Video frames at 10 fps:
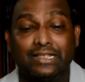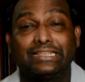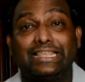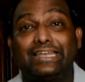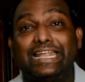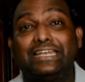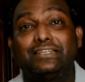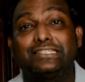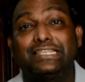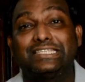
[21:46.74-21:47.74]
that it
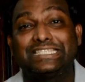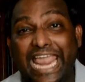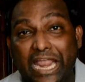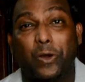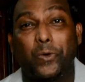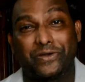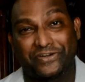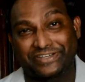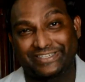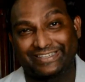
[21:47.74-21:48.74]
is the
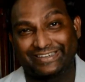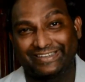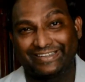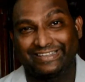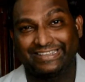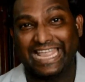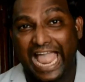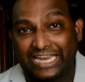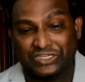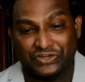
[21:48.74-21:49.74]
stakeholders, the
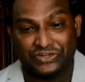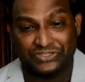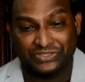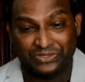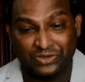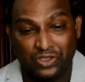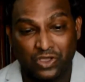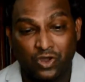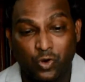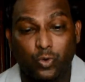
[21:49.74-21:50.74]
actors,
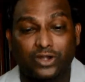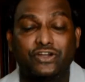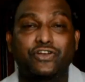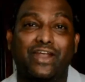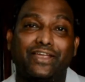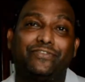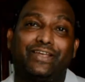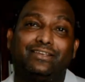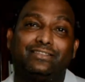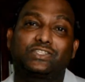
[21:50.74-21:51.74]
who are
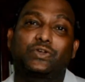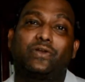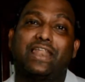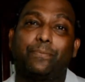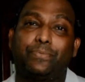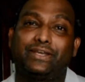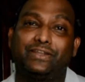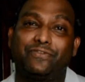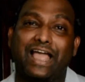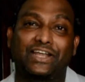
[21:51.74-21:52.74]
driving this
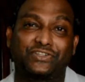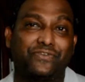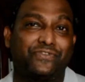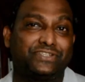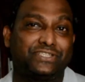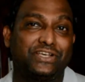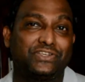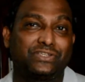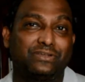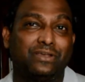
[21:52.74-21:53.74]
collaborative action
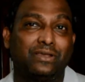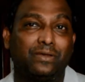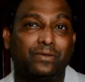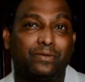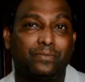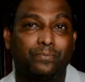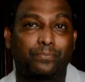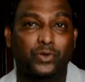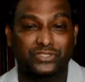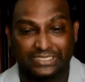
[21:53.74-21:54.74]
research
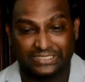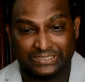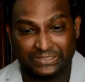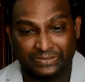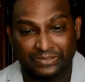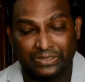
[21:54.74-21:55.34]
process.